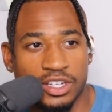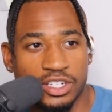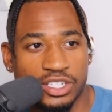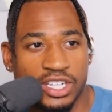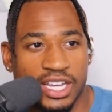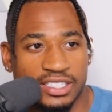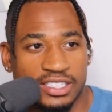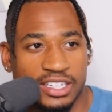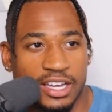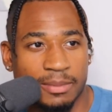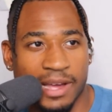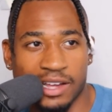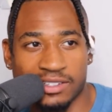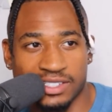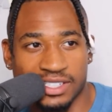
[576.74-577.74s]
She has to
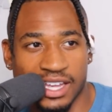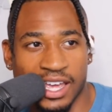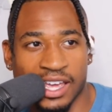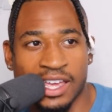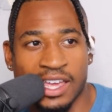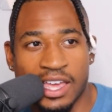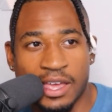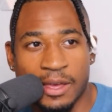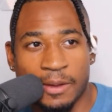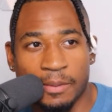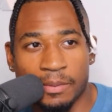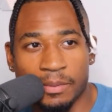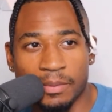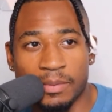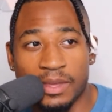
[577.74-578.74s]
come out and say,
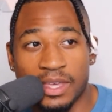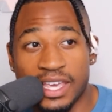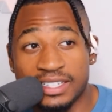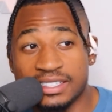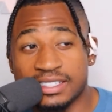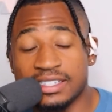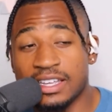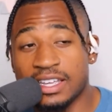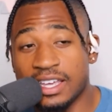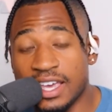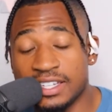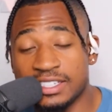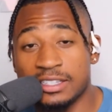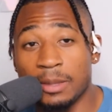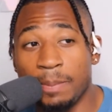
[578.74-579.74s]
it's
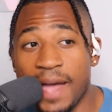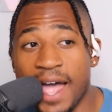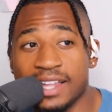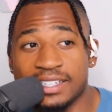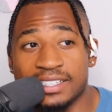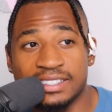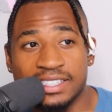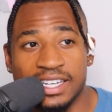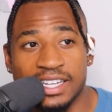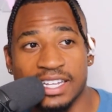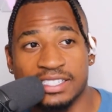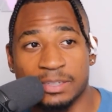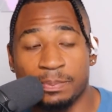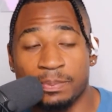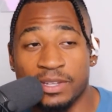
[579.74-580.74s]
It's the Palestinian,
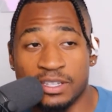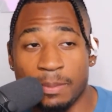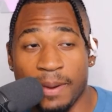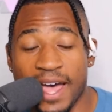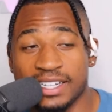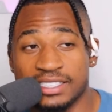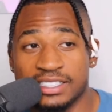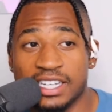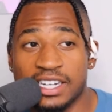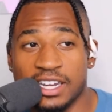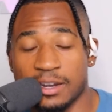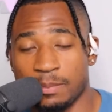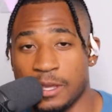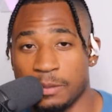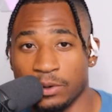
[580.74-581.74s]
it's the
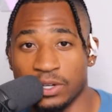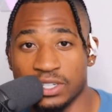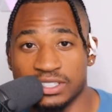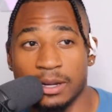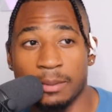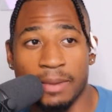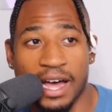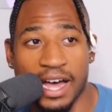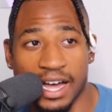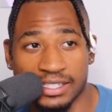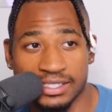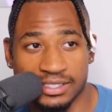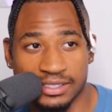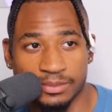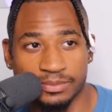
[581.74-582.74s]
Palestinian people, it's
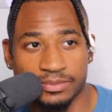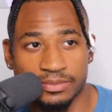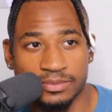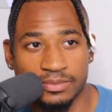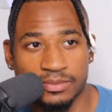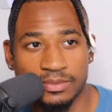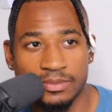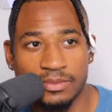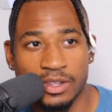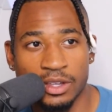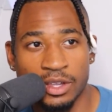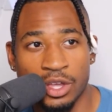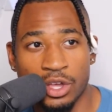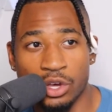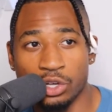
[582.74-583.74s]
Hamas,
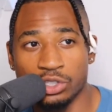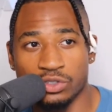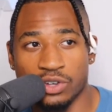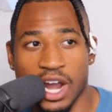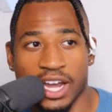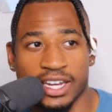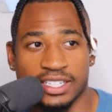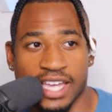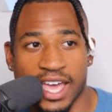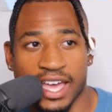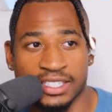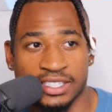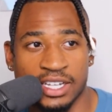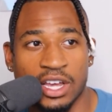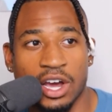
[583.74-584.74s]
whose rocket
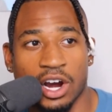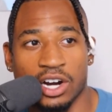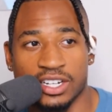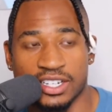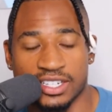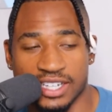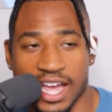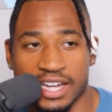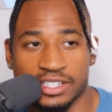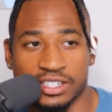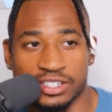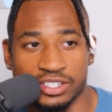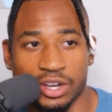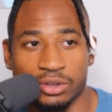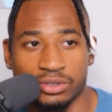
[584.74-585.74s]
attacks are designed
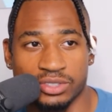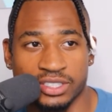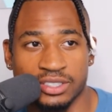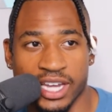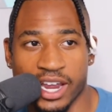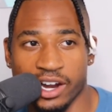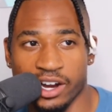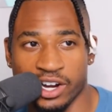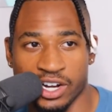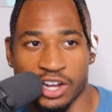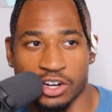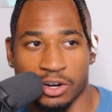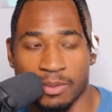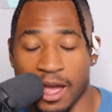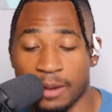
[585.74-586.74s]
to sow terror and
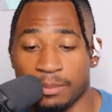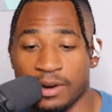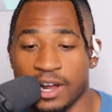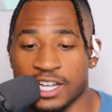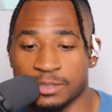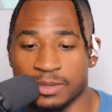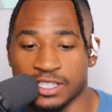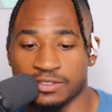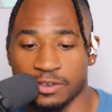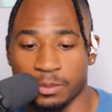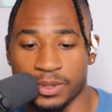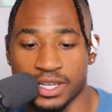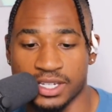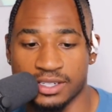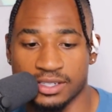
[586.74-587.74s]
undermine prospects
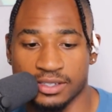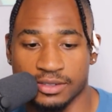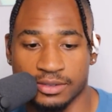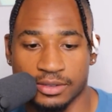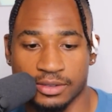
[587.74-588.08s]
for peace.